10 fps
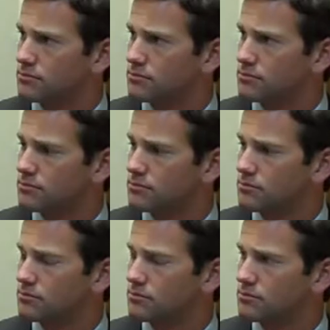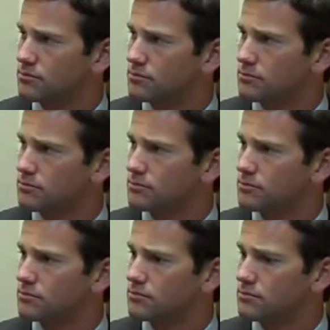
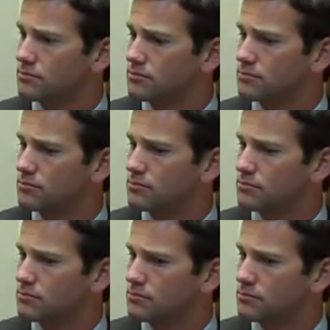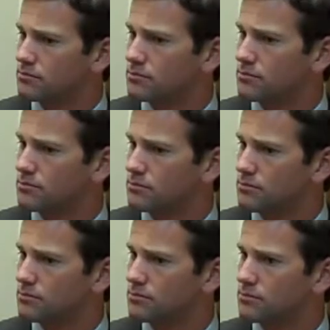
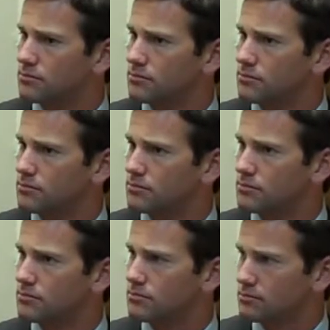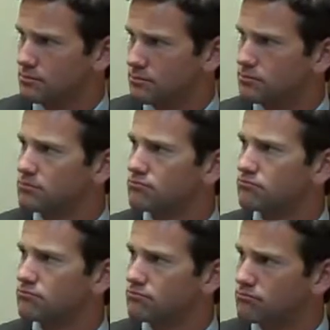
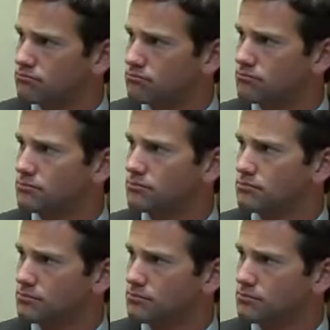The person shown says nothing.